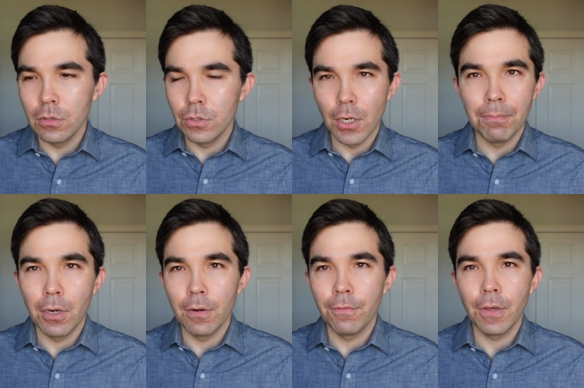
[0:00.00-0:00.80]
jump
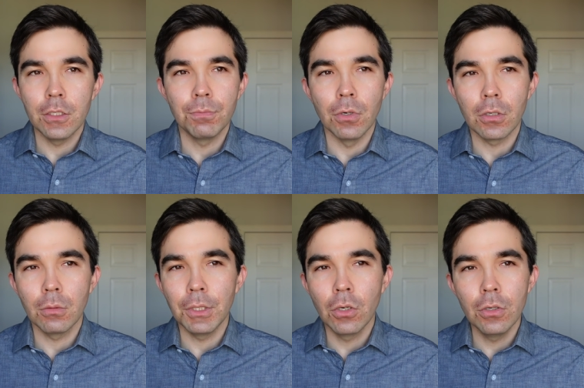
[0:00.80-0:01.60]
on Facebook
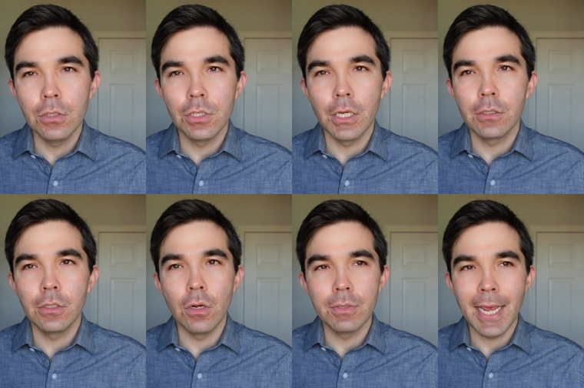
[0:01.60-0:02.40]
or we couldn't just
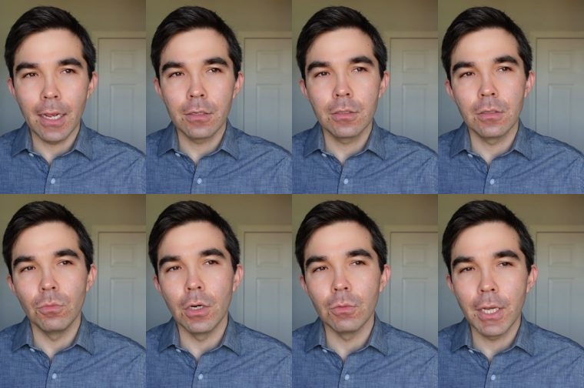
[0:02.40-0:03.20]
you know text
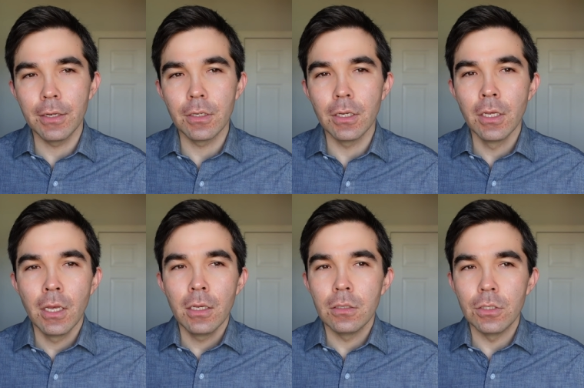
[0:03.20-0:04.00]
someone. We had to
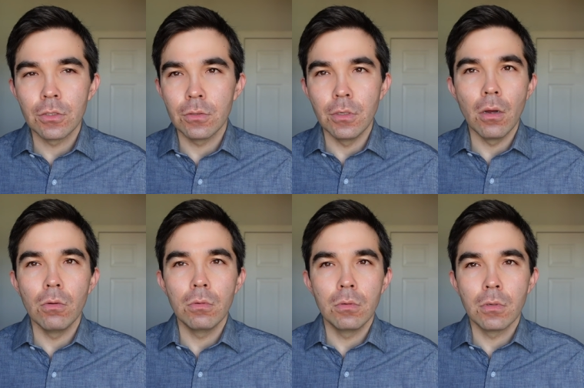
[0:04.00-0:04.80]
just you
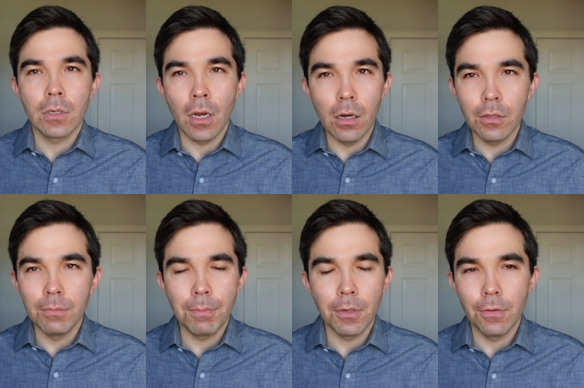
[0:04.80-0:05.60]
know call
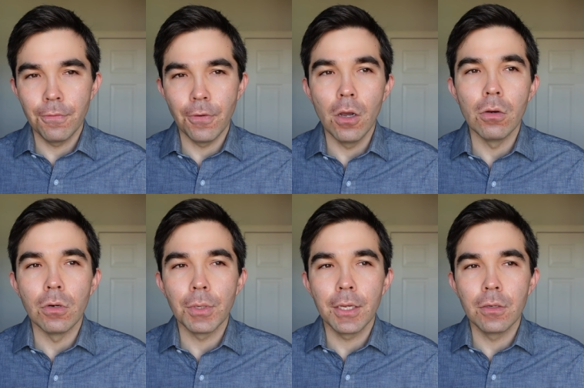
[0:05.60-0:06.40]
them up on the phone
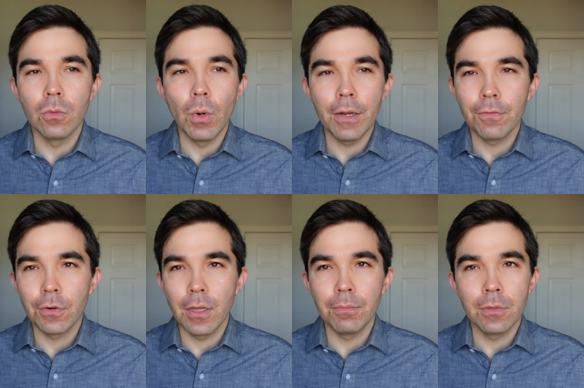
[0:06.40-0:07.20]
or we had to wait
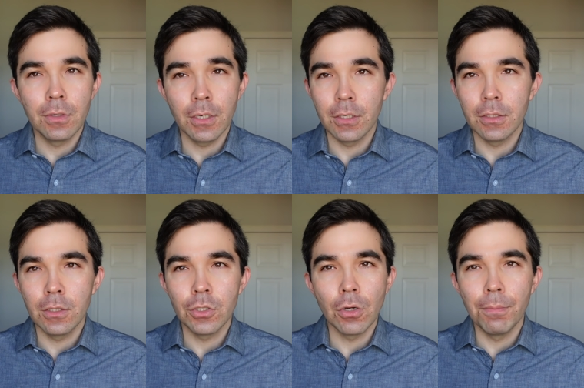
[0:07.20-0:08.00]
for them to,
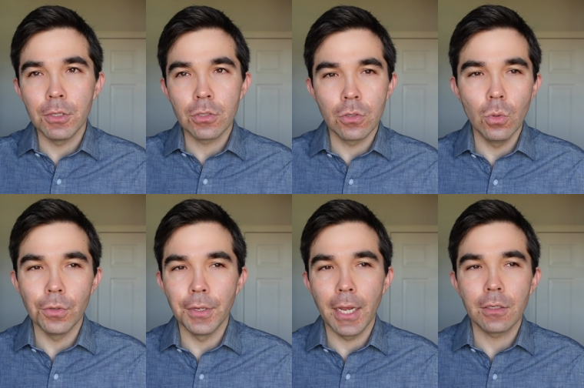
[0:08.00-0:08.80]
to show up at
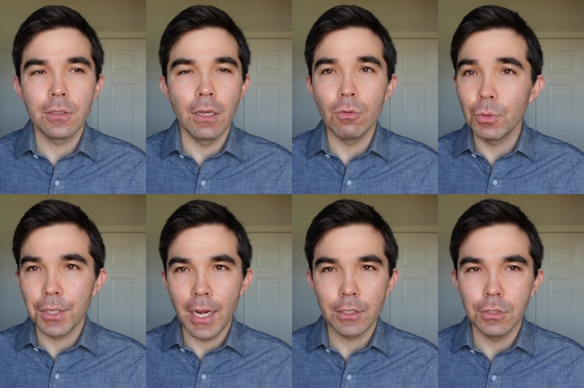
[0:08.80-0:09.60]
school the next day when we
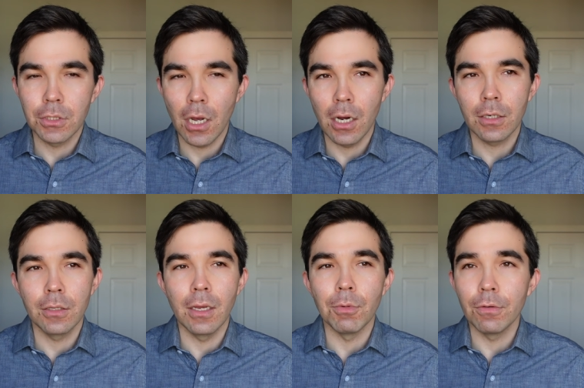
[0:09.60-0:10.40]
could actually talk to
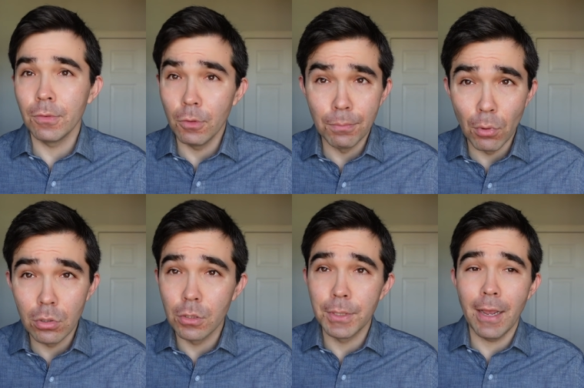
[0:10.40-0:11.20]
them or if we were
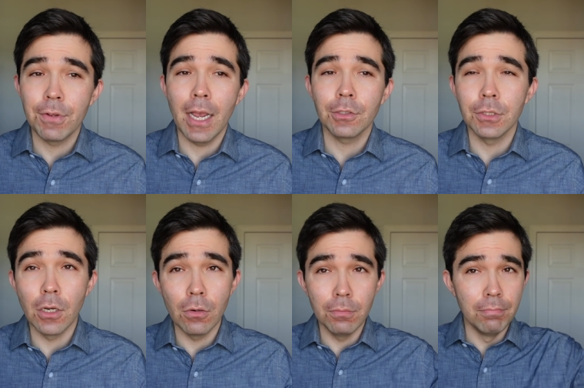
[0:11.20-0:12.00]
bored we'd have to actually
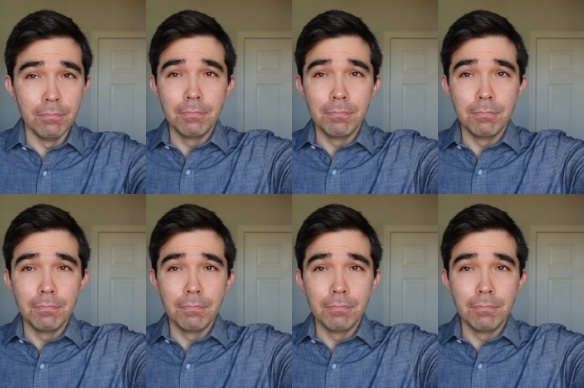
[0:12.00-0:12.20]
go